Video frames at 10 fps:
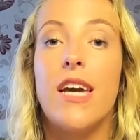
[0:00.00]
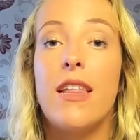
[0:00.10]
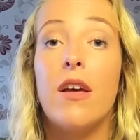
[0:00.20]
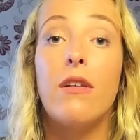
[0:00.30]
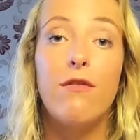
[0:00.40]

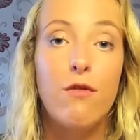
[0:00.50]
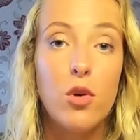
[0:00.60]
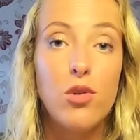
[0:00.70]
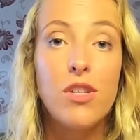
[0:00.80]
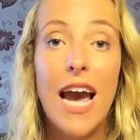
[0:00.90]
together
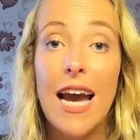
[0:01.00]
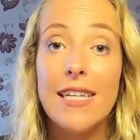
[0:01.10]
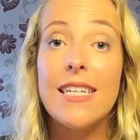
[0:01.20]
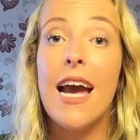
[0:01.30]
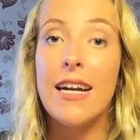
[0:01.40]
food
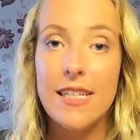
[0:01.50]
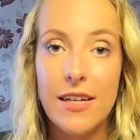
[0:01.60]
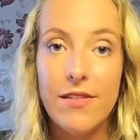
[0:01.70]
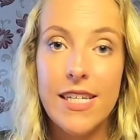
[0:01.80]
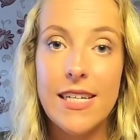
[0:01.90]
and
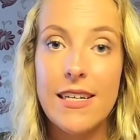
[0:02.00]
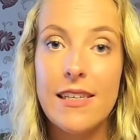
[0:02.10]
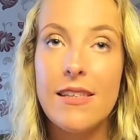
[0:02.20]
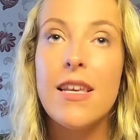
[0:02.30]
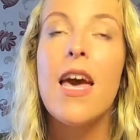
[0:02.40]

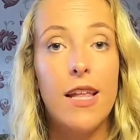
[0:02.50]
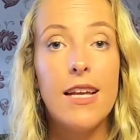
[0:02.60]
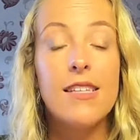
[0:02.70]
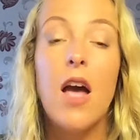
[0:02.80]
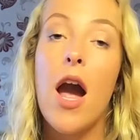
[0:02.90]
activities. For
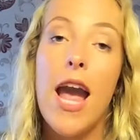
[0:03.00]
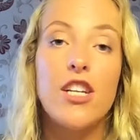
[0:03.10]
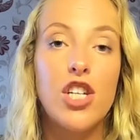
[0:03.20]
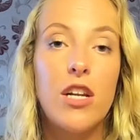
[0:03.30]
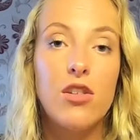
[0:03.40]
this, I
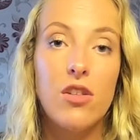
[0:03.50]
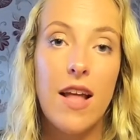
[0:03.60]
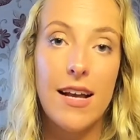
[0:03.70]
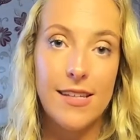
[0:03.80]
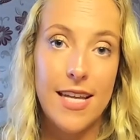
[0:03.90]
actually looked on
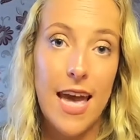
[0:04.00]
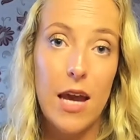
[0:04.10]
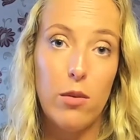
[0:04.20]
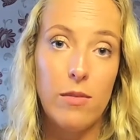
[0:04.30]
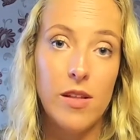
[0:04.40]
the
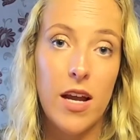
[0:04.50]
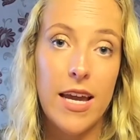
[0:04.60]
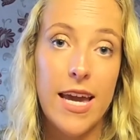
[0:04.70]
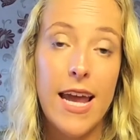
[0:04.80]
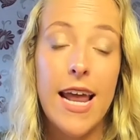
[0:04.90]
STA website
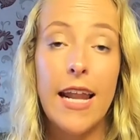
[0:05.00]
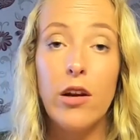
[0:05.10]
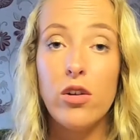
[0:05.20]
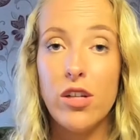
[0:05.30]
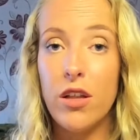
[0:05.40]
again and
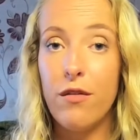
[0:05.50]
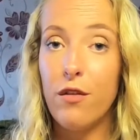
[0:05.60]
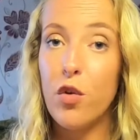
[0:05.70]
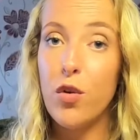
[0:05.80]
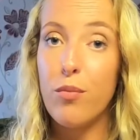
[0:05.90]
looked at the
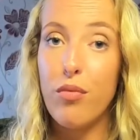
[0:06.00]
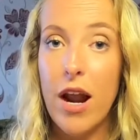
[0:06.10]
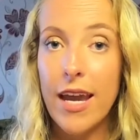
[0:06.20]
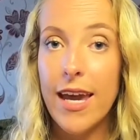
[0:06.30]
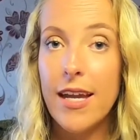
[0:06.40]
food
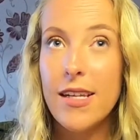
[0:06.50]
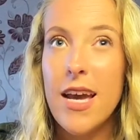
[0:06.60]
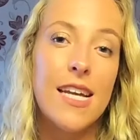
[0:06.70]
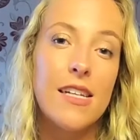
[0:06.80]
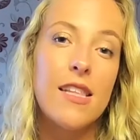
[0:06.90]
bracket. It
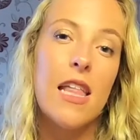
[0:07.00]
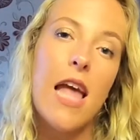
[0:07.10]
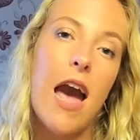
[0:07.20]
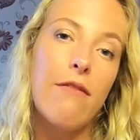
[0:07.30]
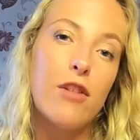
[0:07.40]
said that
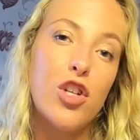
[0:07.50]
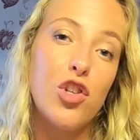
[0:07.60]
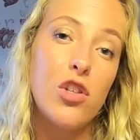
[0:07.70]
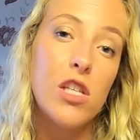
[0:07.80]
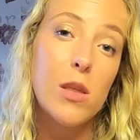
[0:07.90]
the average
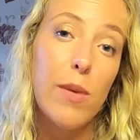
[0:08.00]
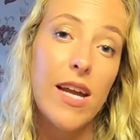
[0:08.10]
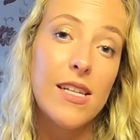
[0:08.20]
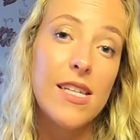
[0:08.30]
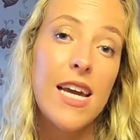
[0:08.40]
you'd
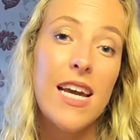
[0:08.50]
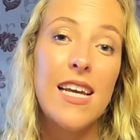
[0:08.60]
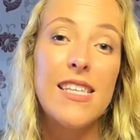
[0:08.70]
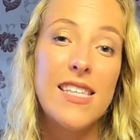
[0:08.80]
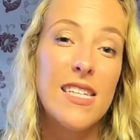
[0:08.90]
spend
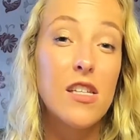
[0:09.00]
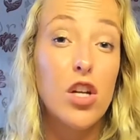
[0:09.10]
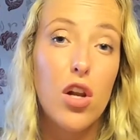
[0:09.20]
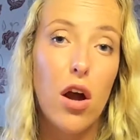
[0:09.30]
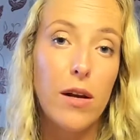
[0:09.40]
is £6
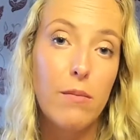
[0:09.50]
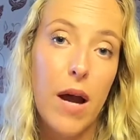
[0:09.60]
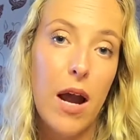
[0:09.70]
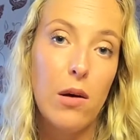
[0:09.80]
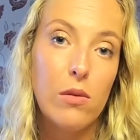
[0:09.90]
to
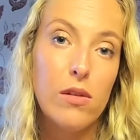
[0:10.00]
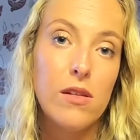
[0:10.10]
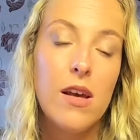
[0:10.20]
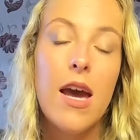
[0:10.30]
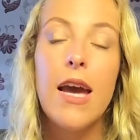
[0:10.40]

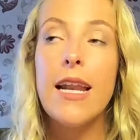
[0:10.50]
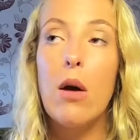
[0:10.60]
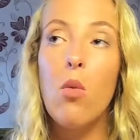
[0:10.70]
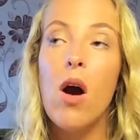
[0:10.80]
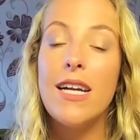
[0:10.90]
£9.
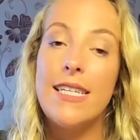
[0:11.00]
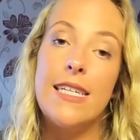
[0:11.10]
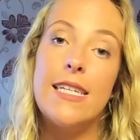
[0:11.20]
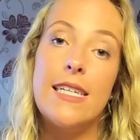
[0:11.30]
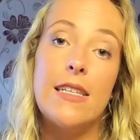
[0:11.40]
Now what I
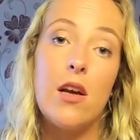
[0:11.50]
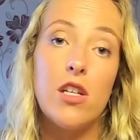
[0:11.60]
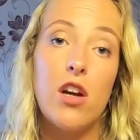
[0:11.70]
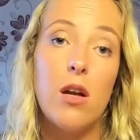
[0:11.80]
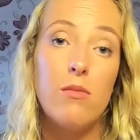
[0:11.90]
did is I
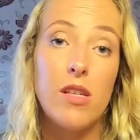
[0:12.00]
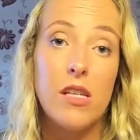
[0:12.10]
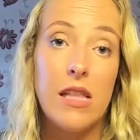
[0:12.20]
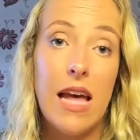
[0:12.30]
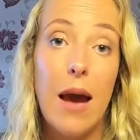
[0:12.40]
times
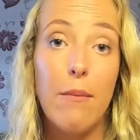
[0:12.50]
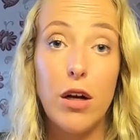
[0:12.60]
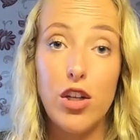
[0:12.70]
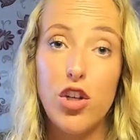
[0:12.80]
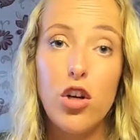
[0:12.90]
that
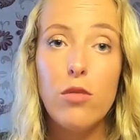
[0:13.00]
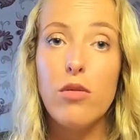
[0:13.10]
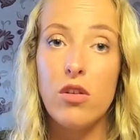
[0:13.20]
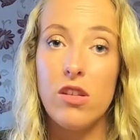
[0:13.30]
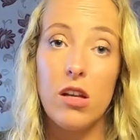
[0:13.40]
by 2
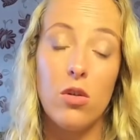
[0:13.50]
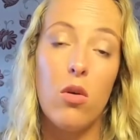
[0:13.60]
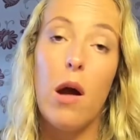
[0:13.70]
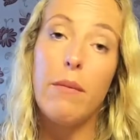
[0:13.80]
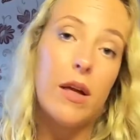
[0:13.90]
because I
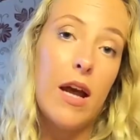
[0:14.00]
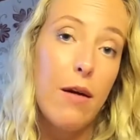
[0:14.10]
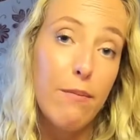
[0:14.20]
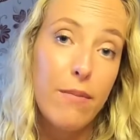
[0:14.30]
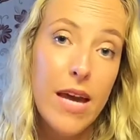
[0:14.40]
thought I'm going
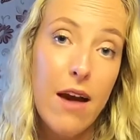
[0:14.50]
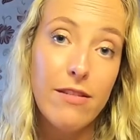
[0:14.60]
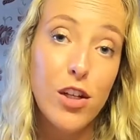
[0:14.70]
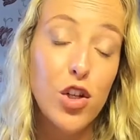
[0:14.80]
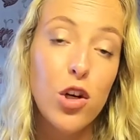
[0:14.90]
to be
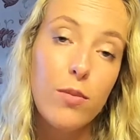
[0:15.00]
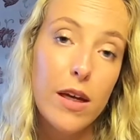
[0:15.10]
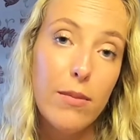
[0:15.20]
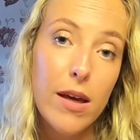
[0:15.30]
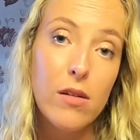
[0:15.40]
having 2
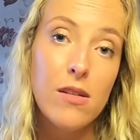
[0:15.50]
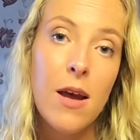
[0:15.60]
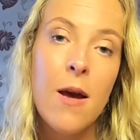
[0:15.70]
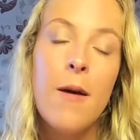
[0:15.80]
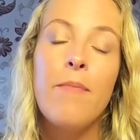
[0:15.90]
big meals.
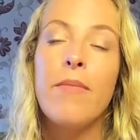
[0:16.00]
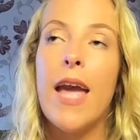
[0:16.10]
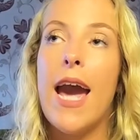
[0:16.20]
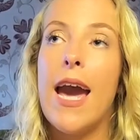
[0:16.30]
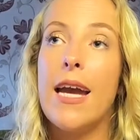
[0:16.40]

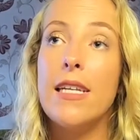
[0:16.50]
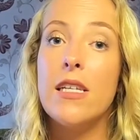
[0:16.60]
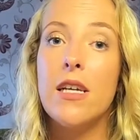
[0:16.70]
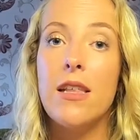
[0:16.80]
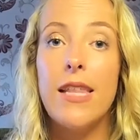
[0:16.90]

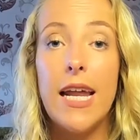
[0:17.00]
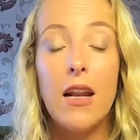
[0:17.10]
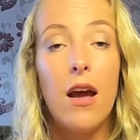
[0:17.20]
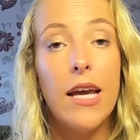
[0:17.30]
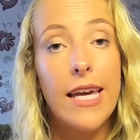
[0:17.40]
And
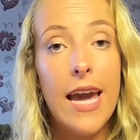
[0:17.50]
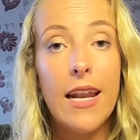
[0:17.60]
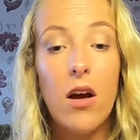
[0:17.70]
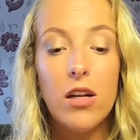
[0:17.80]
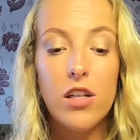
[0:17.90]
then
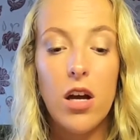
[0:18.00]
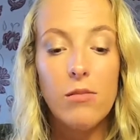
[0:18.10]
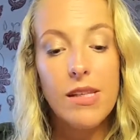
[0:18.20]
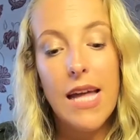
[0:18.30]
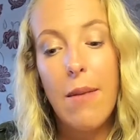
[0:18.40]
again, I
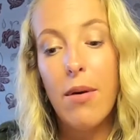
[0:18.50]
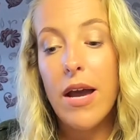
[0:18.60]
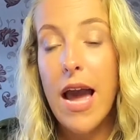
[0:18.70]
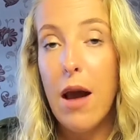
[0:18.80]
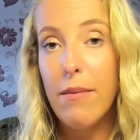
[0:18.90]
times that by
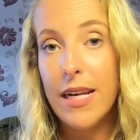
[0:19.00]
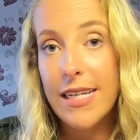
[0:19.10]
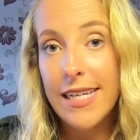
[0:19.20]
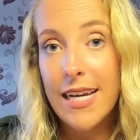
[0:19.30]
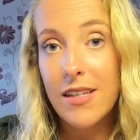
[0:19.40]
how many
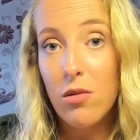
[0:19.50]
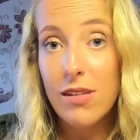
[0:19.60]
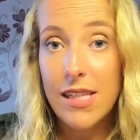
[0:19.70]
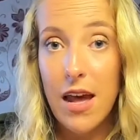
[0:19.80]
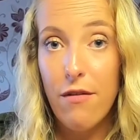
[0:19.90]
days I
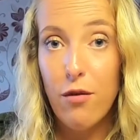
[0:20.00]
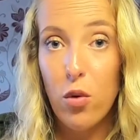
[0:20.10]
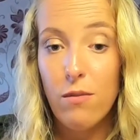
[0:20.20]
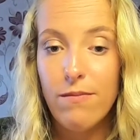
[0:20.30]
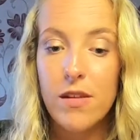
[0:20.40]
was there
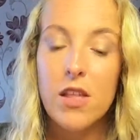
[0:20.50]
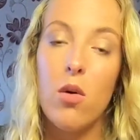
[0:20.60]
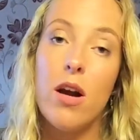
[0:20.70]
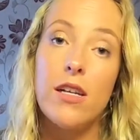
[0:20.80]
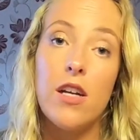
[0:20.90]
for. So
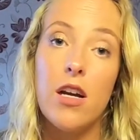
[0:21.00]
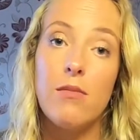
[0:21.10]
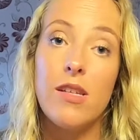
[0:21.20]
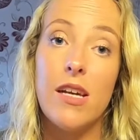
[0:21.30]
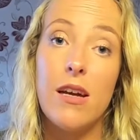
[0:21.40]
I
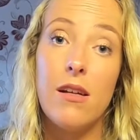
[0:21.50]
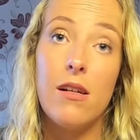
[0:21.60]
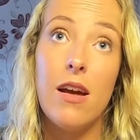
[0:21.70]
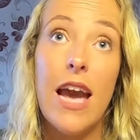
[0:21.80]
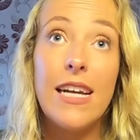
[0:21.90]
timesed it
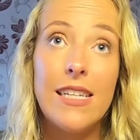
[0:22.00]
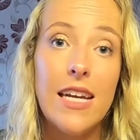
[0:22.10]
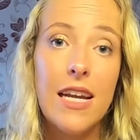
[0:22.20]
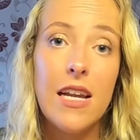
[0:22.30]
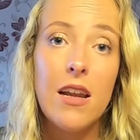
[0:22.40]

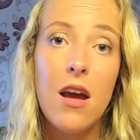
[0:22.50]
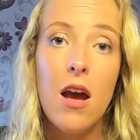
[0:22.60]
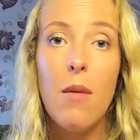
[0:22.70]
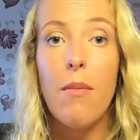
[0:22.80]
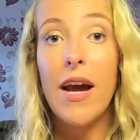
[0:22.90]
18
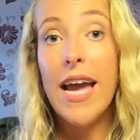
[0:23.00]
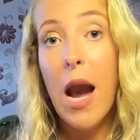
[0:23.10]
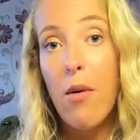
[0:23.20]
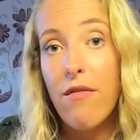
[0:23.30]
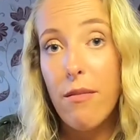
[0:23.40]
by
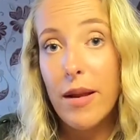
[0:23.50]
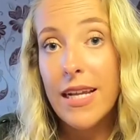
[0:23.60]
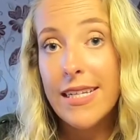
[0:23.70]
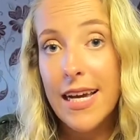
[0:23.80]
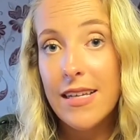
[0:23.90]
however
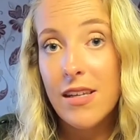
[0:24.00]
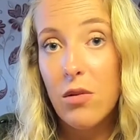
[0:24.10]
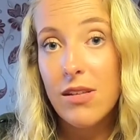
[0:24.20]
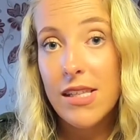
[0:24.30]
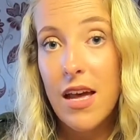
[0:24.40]
many days I
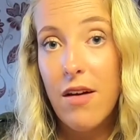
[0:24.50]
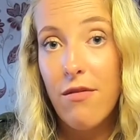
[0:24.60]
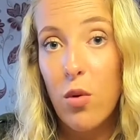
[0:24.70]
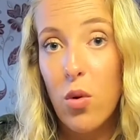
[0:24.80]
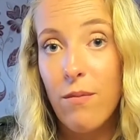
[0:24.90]
was there
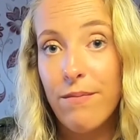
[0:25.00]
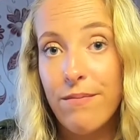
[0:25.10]
for.